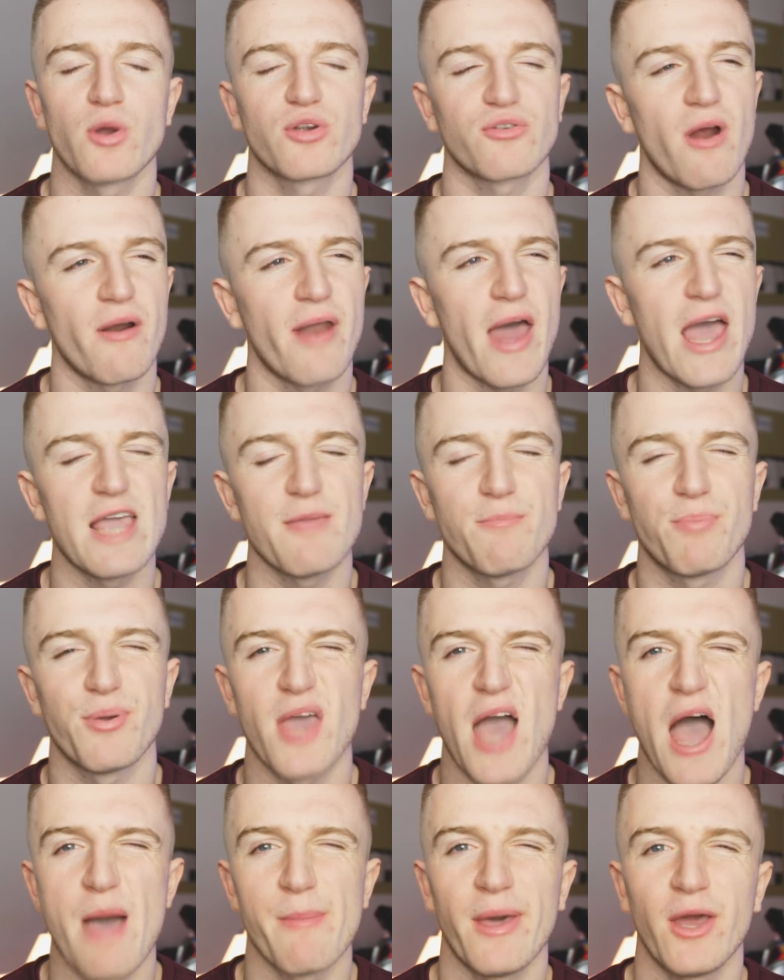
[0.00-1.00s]
was around
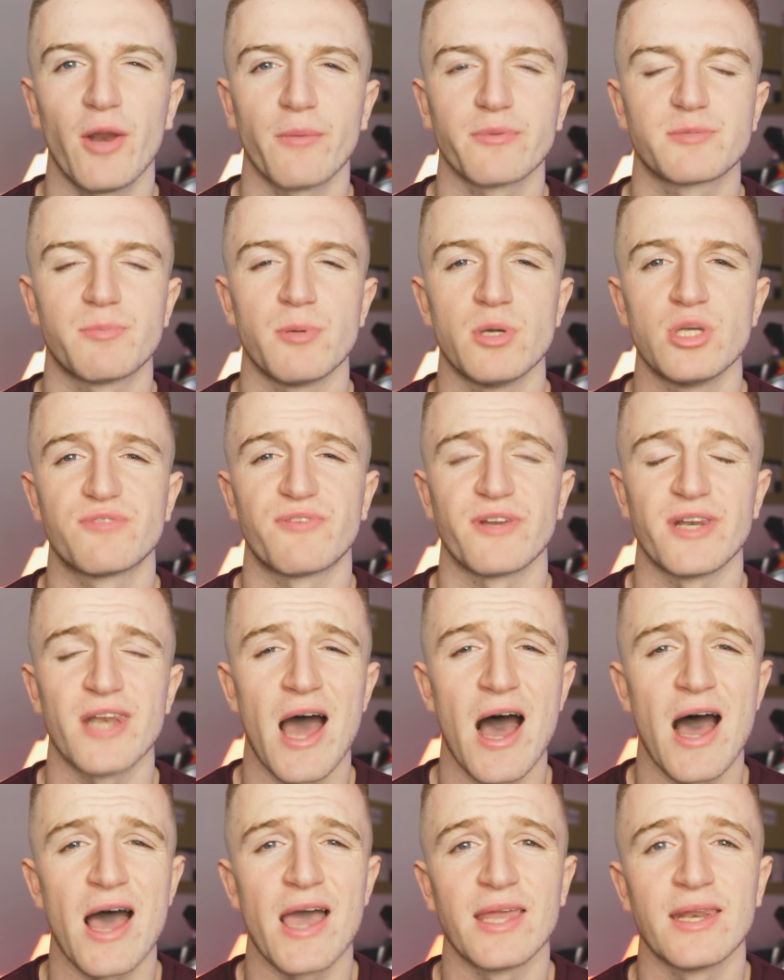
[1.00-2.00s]
8pm, hit up Spoons for
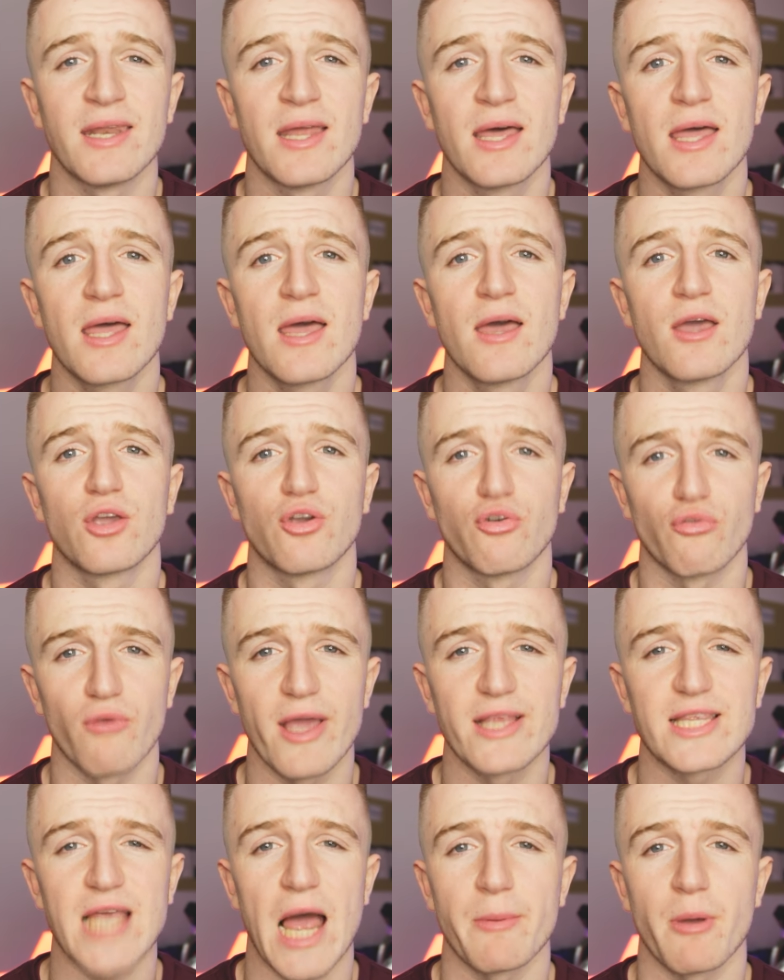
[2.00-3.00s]
9.
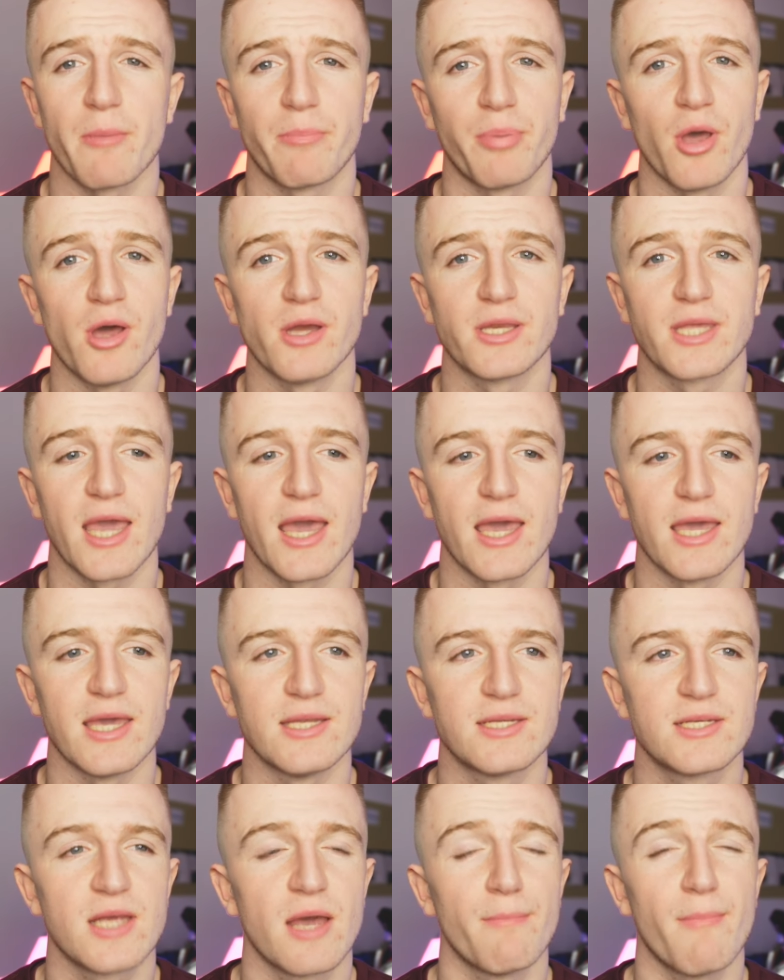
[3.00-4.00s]
Great time at
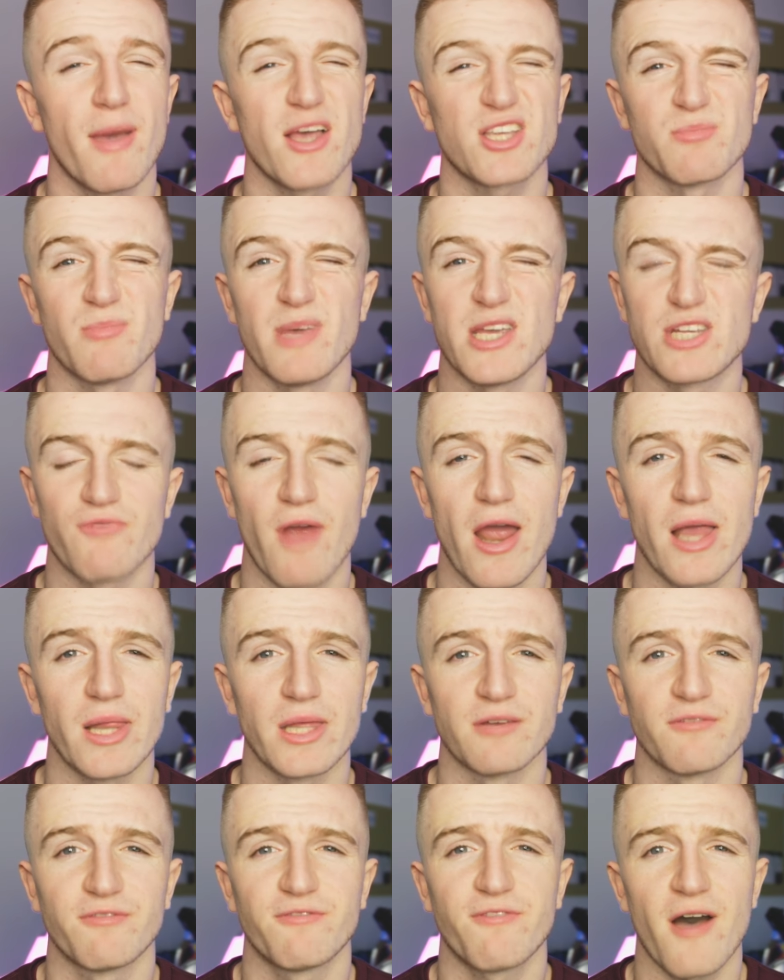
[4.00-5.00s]
Birdcage. Met some
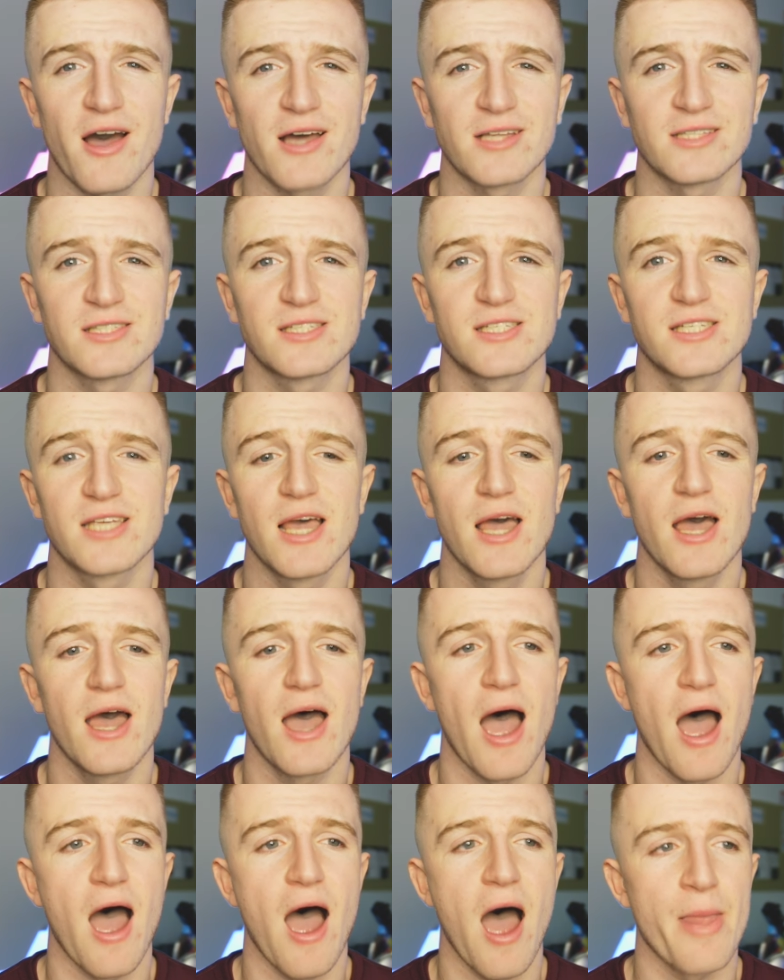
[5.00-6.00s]
Israeli fans
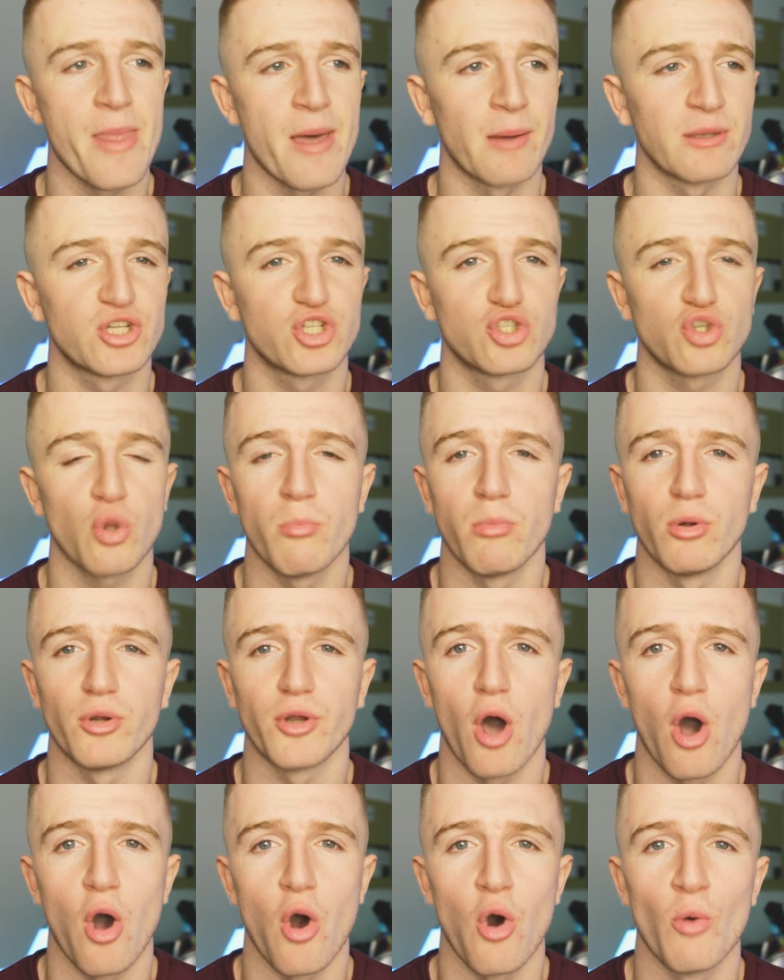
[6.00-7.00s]
uh, and then
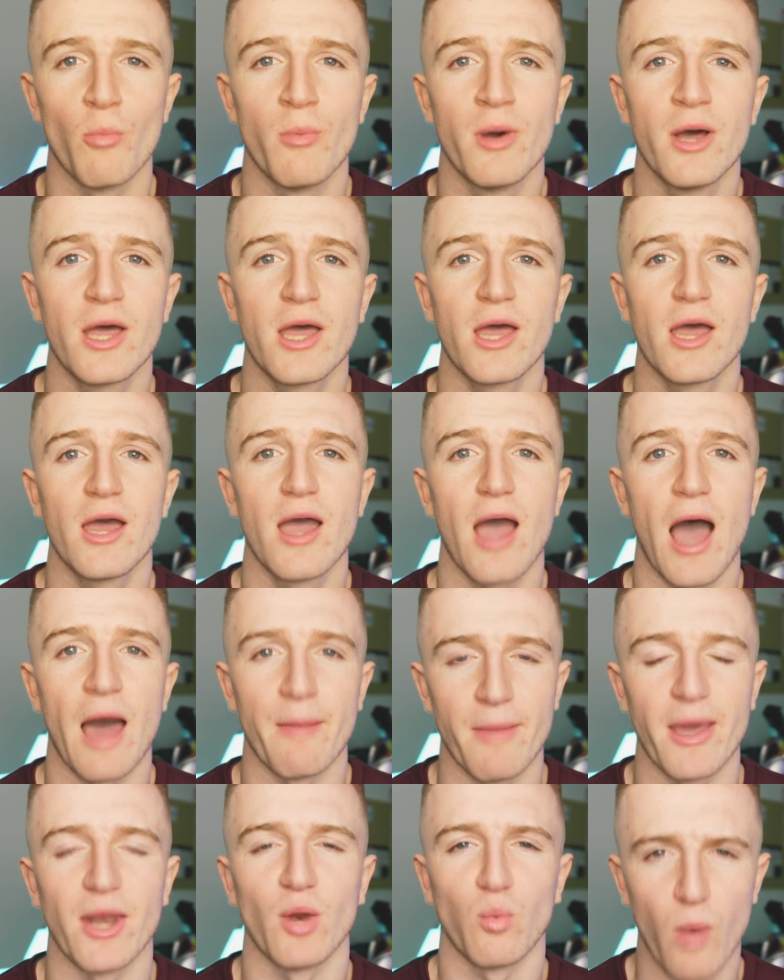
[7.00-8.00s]
stumbled home
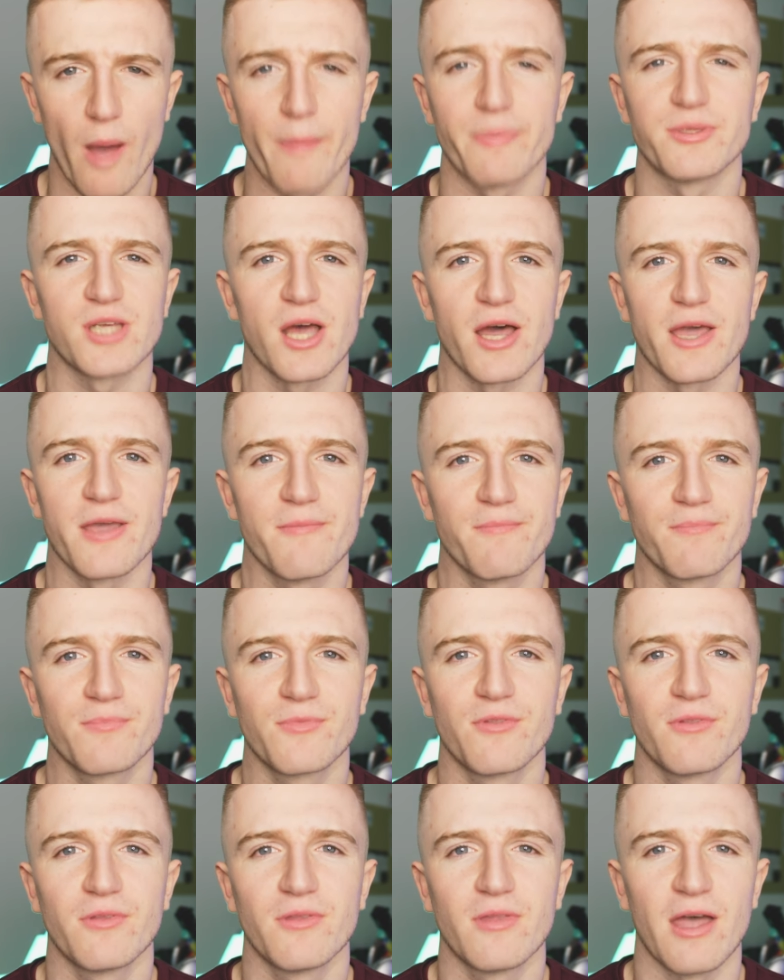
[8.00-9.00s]
and made a website
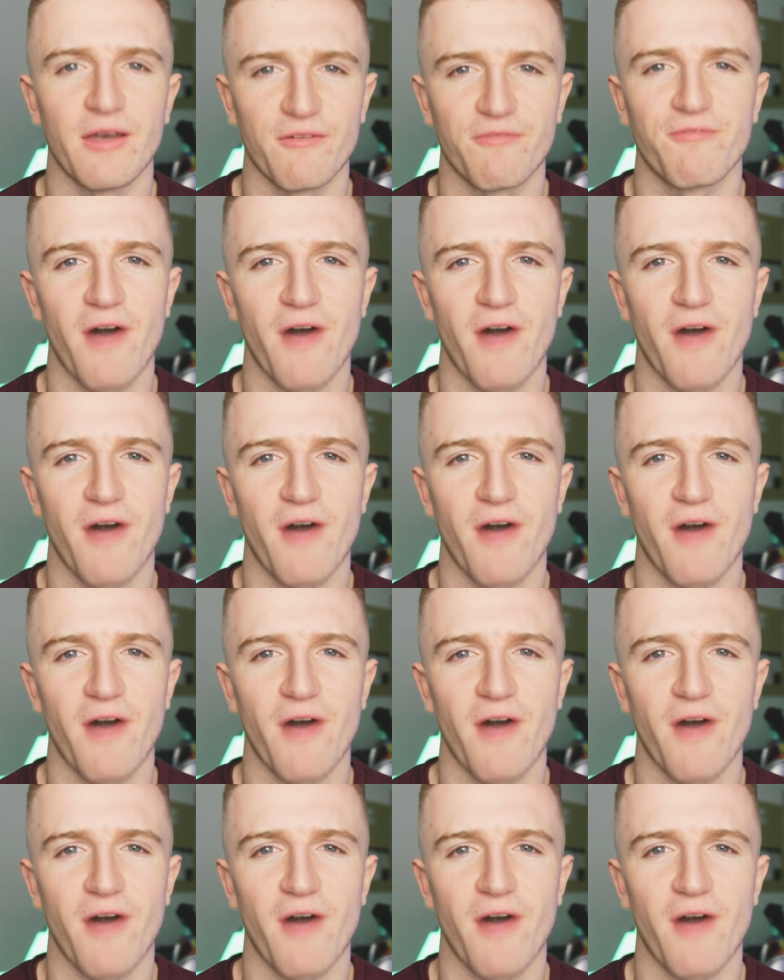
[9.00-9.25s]
at